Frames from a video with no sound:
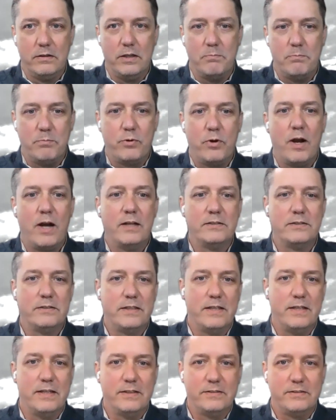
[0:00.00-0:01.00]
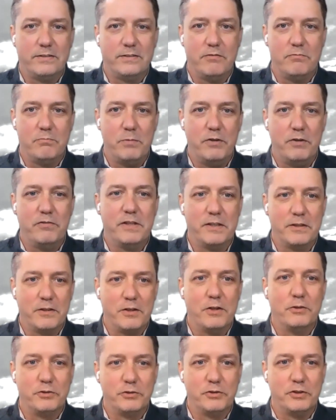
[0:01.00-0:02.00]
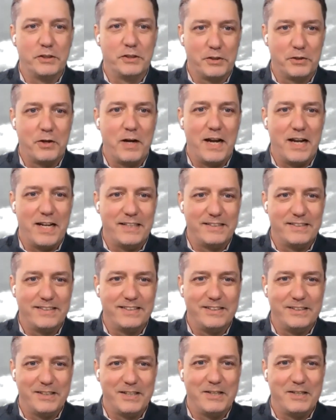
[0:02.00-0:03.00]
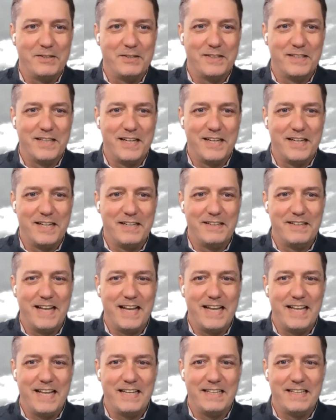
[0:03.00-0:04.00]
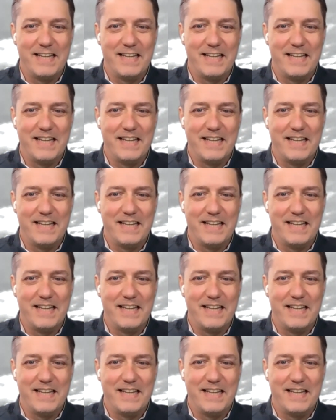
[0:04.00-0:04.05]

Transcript: the process of moving closer to Christ, and